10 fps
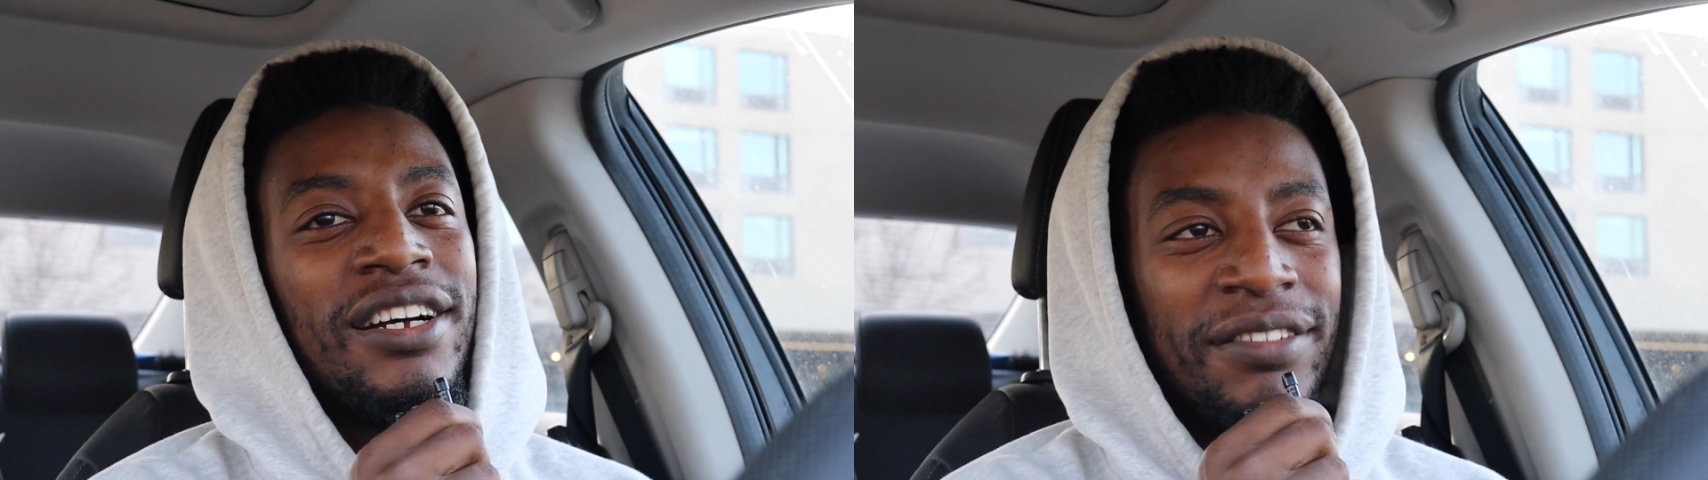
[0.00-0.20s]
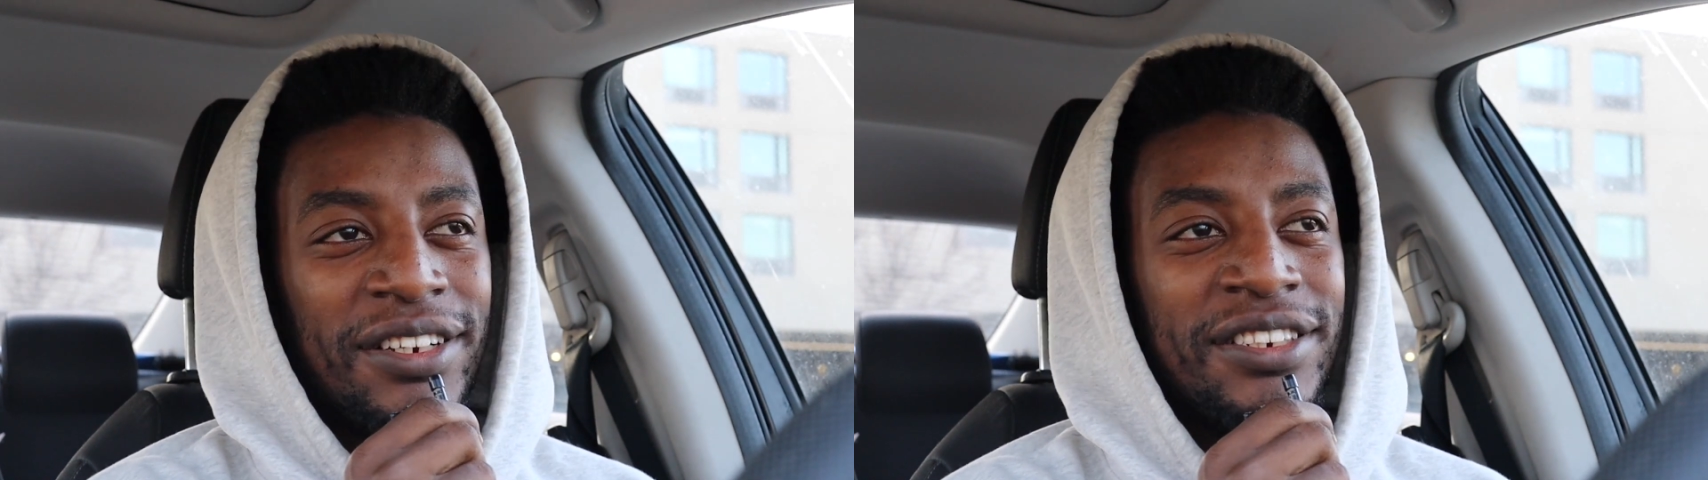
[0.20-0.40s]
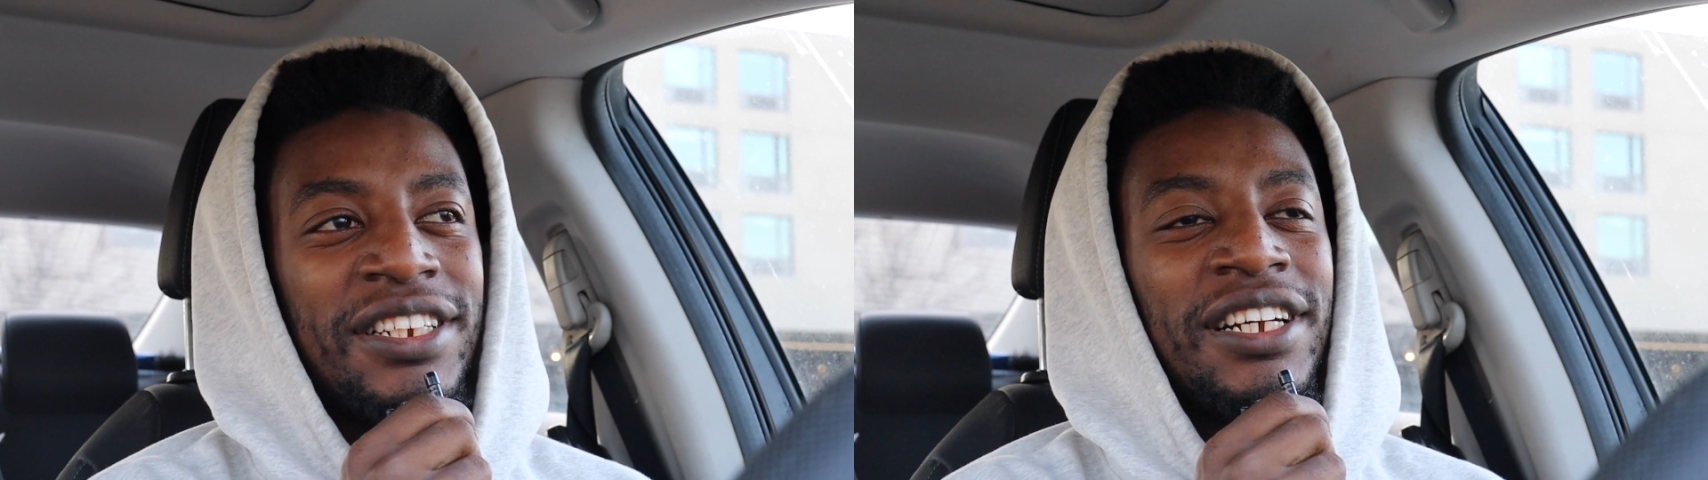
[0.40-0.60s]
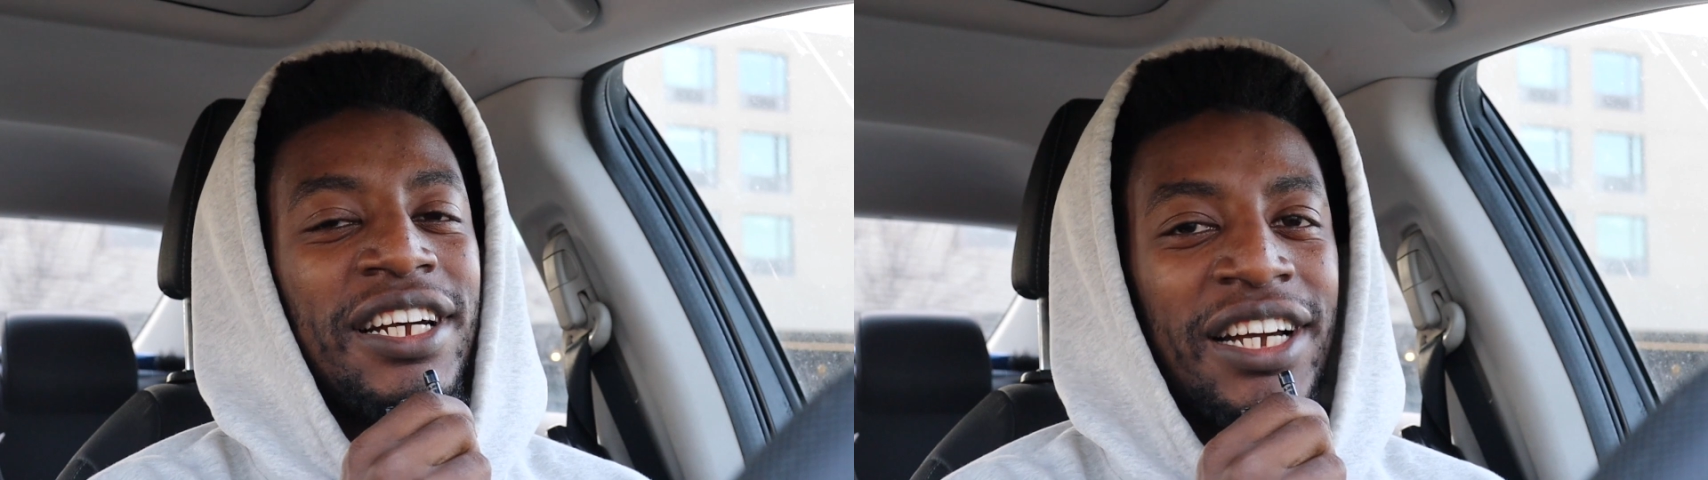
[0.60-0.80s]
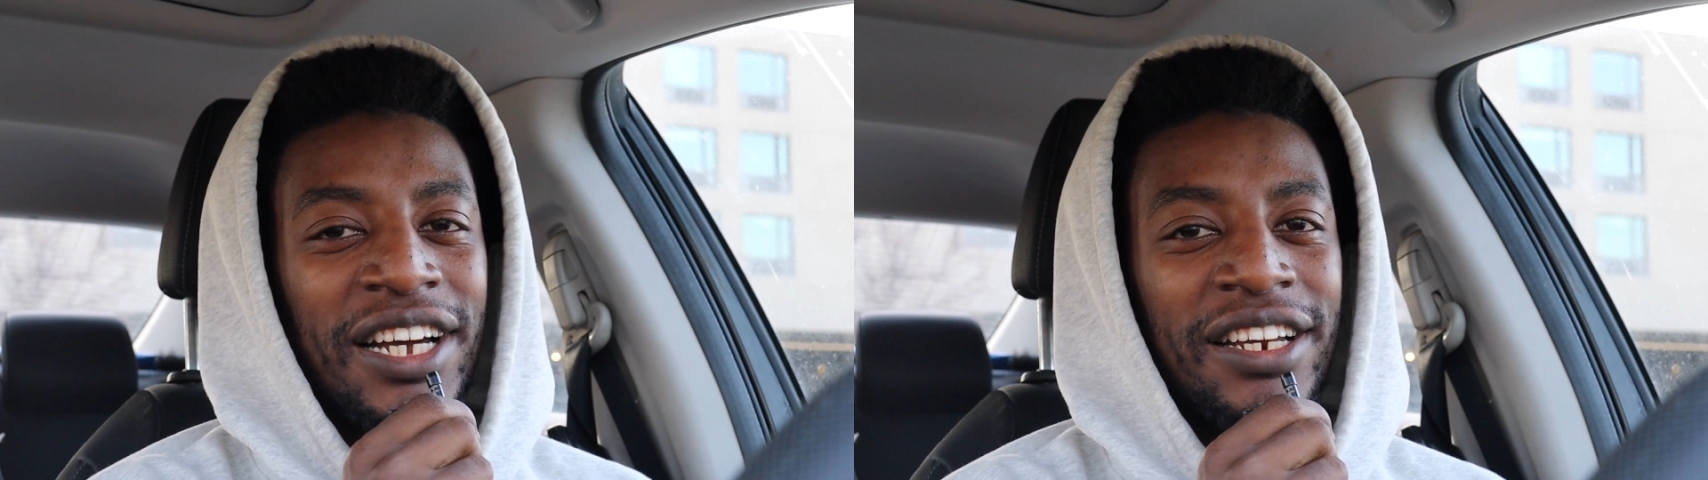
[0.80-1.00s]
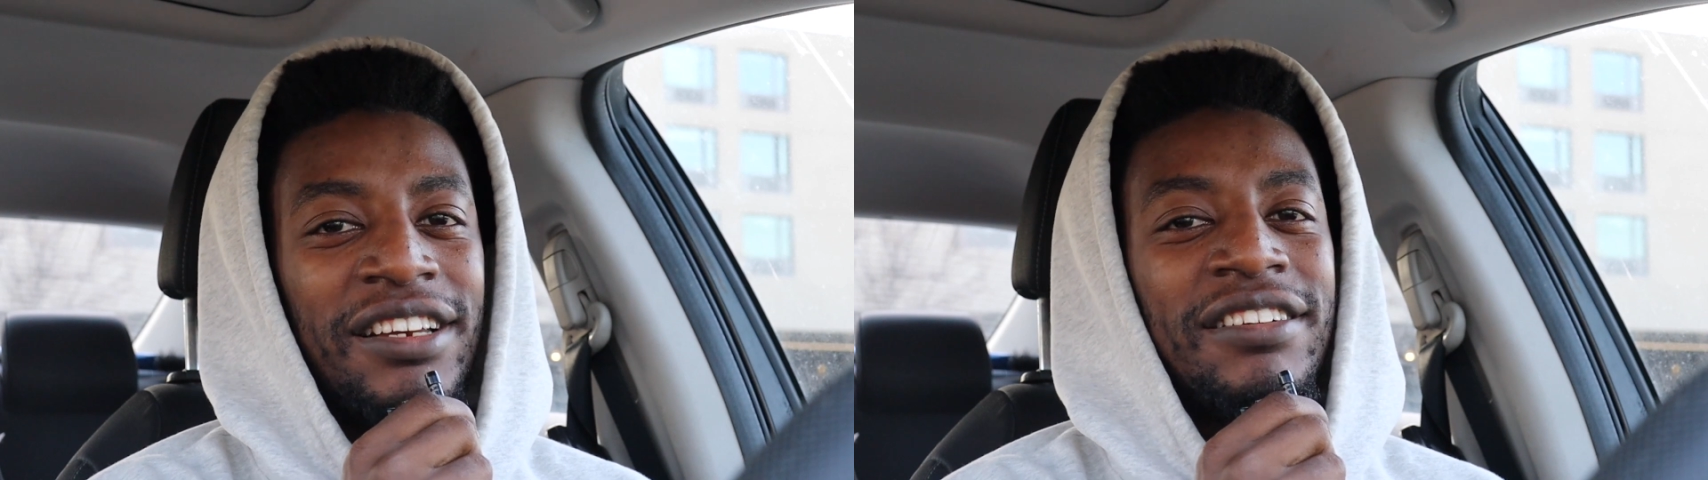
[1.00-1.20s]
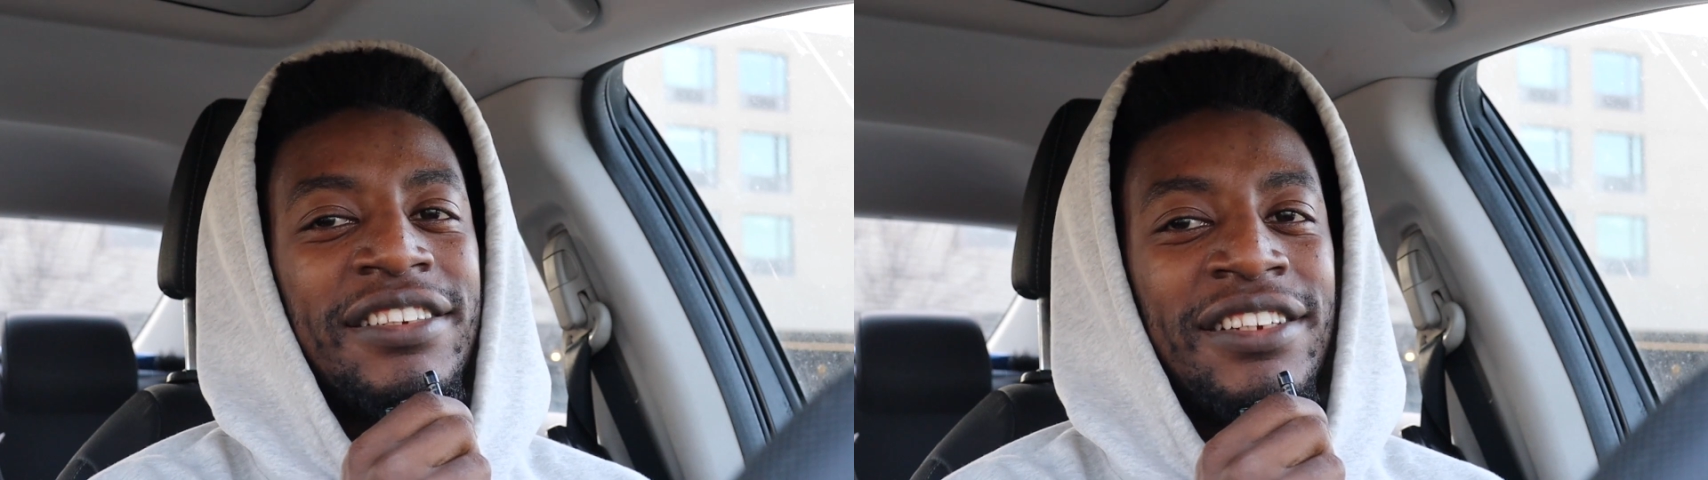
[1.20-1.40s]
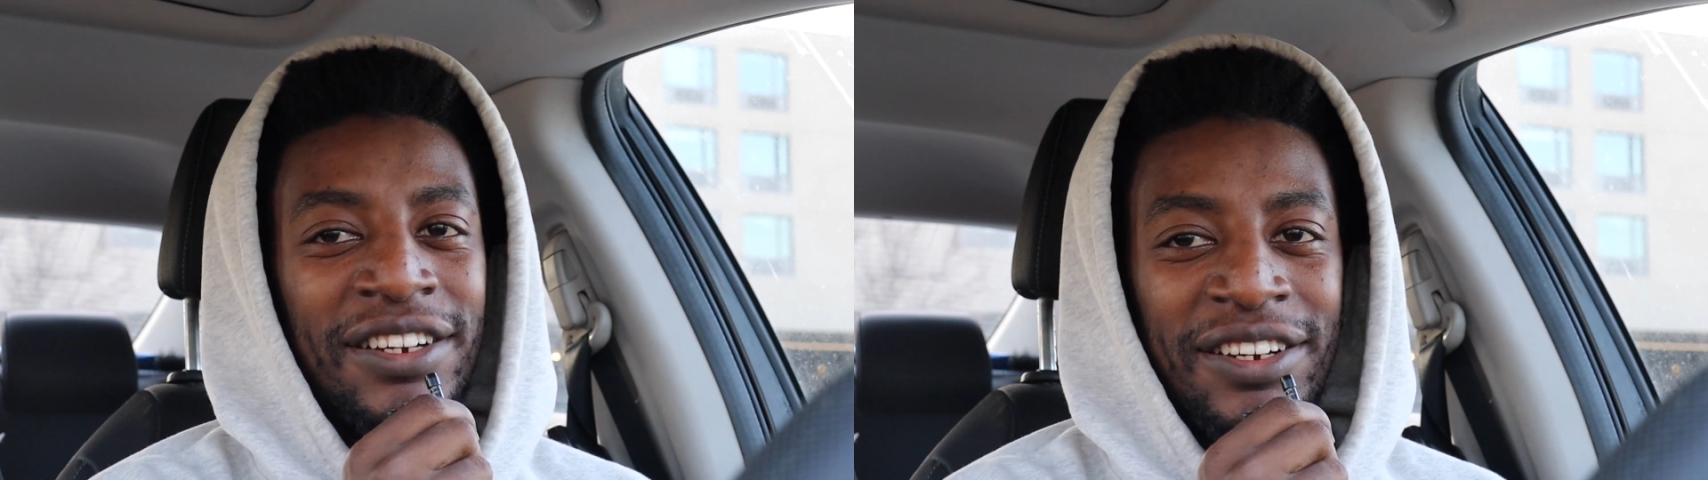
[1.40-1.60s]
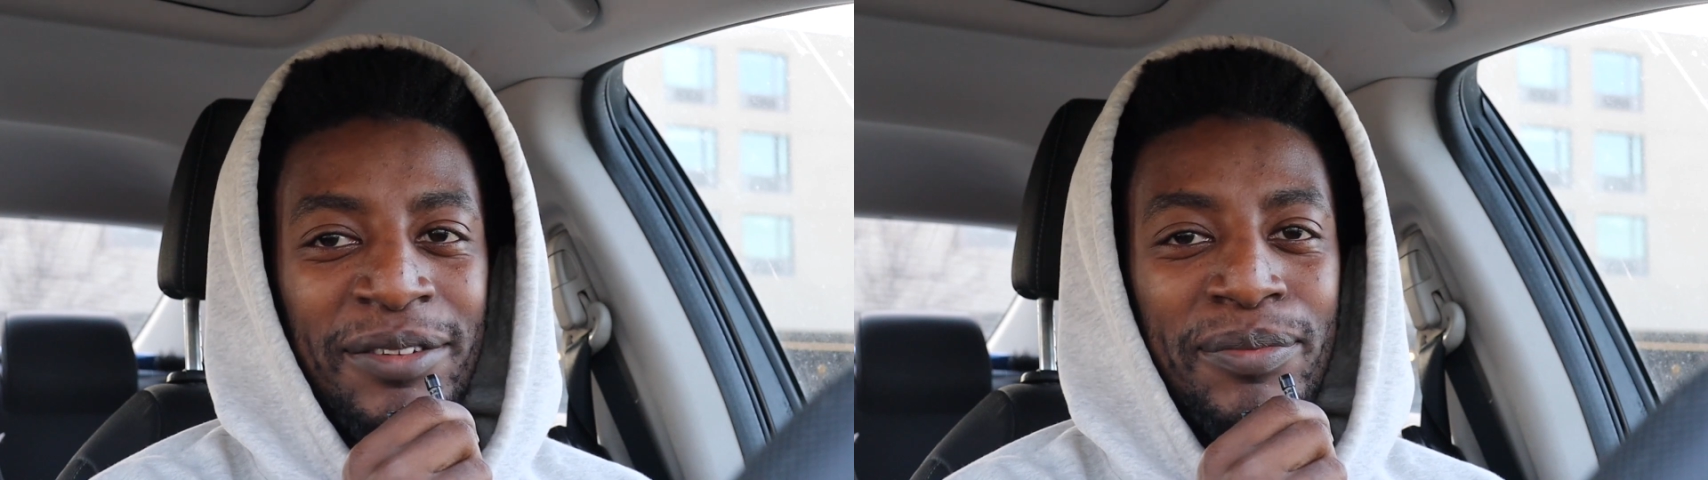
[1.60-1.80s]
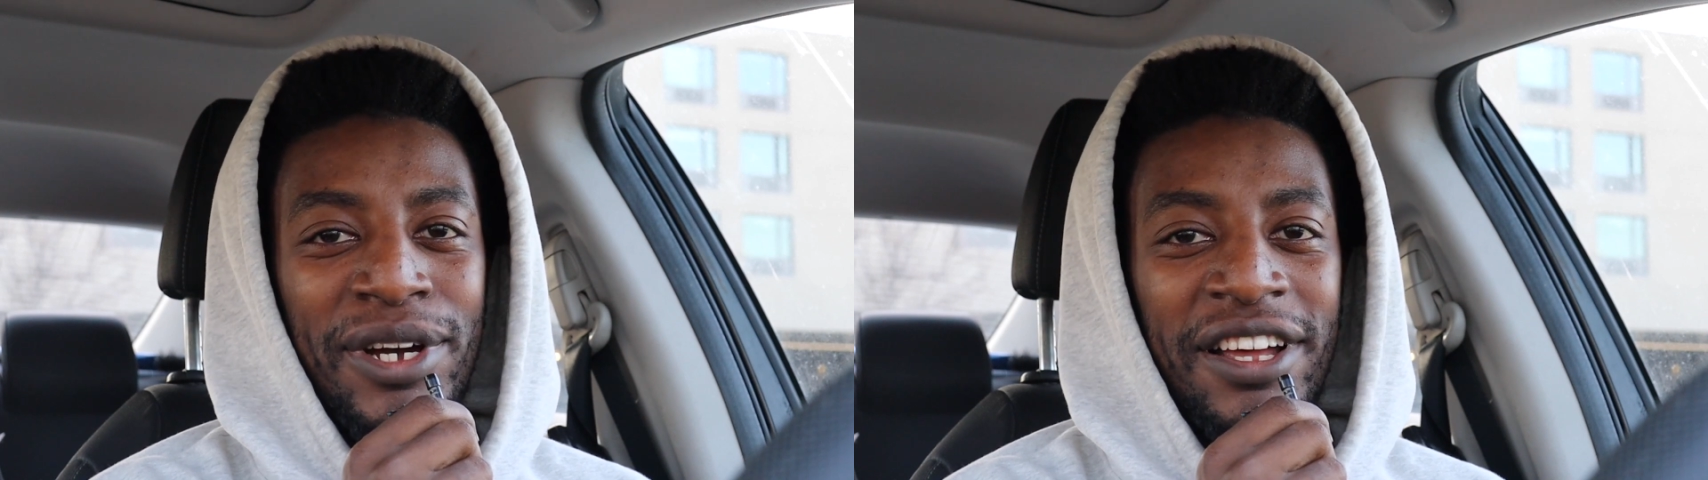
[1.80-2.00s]
first thing I gotta do is learn
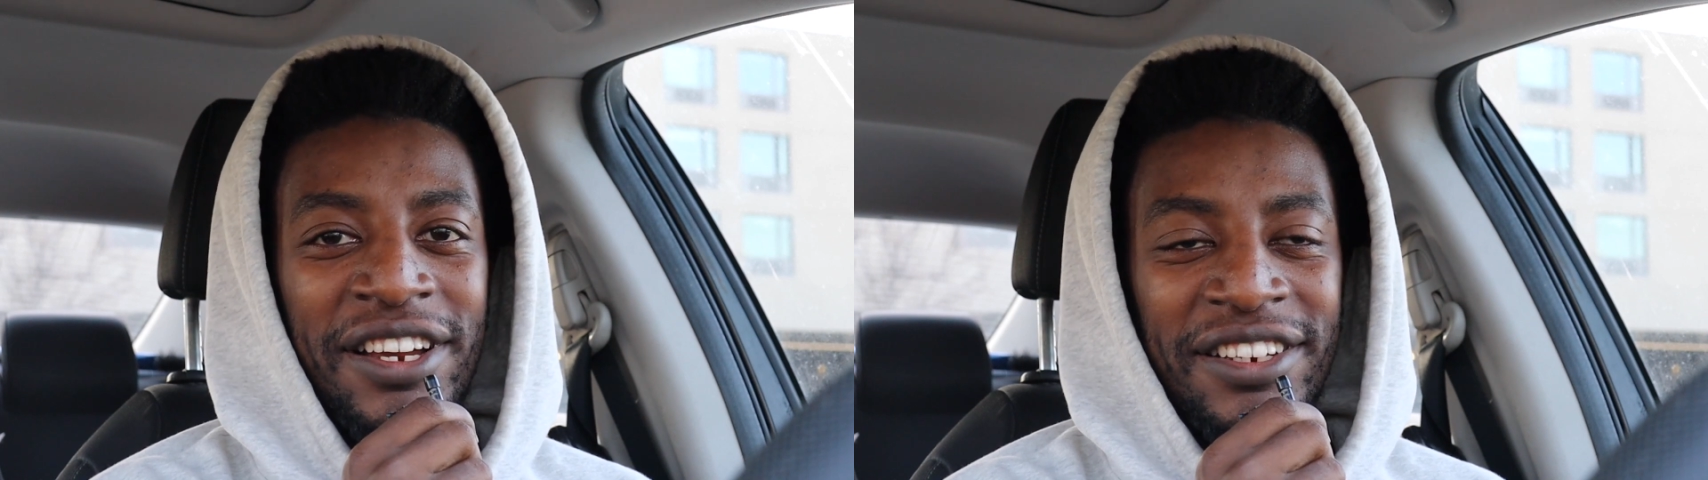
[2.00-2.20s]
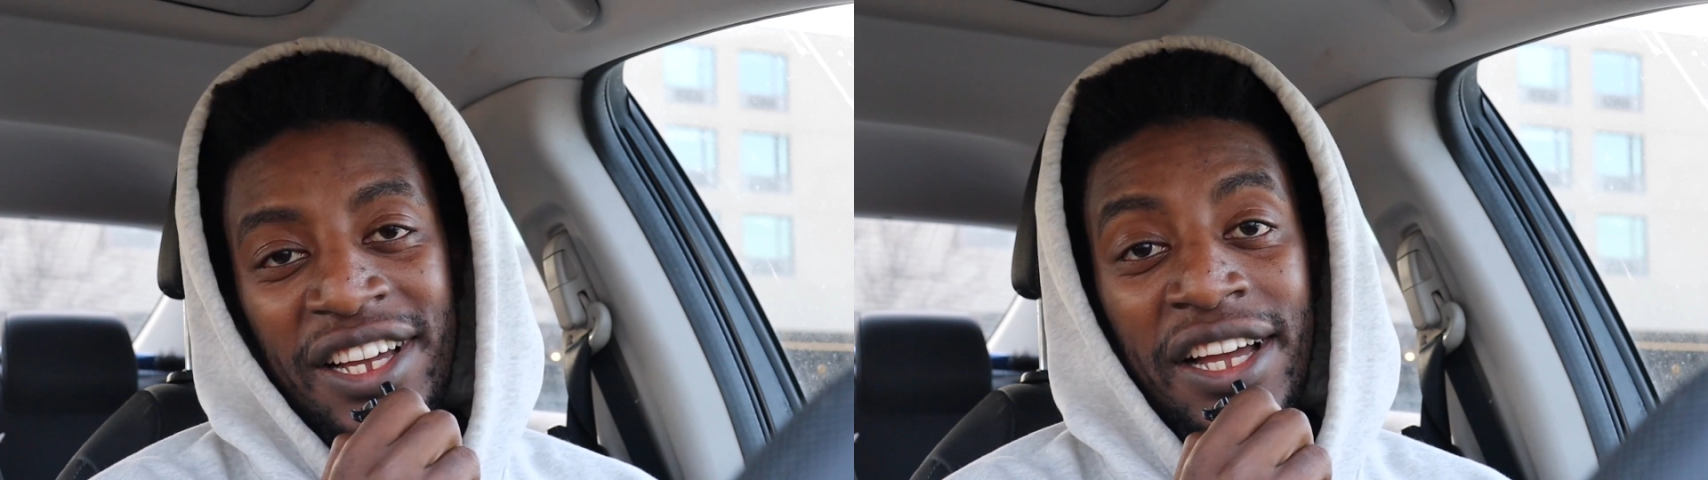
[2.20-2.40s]
about it.